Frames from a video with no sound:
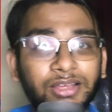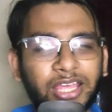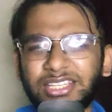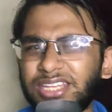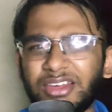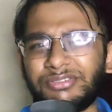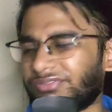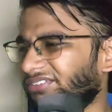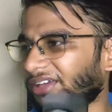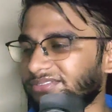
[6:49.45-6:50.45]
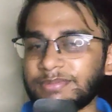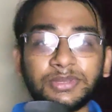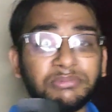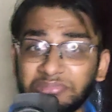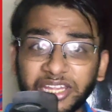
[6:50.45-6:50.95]
I think they are 55
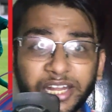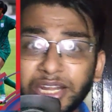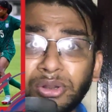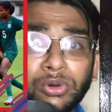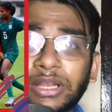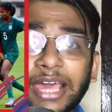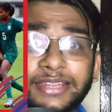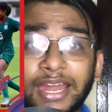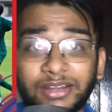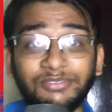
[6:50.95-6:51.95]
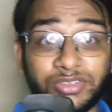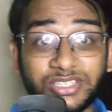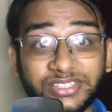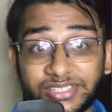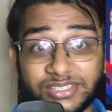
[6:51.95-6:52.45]
something. They didn't look like that,
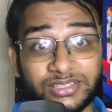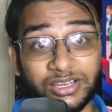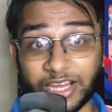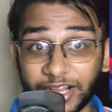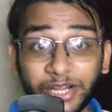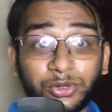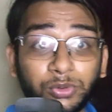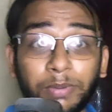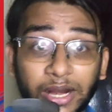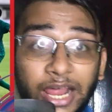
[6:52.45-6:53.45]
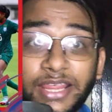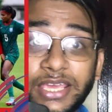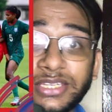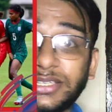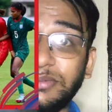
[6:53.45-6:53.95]
which is credit to
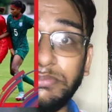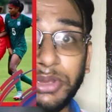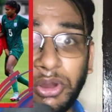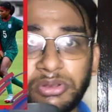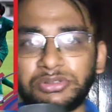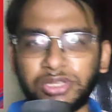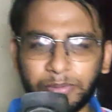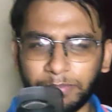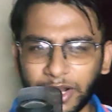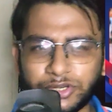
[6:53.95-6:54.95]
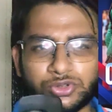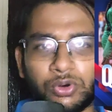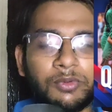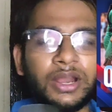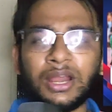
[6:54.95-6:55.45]
Bangladesh, because they played
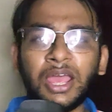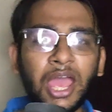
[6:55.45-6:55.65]
so well.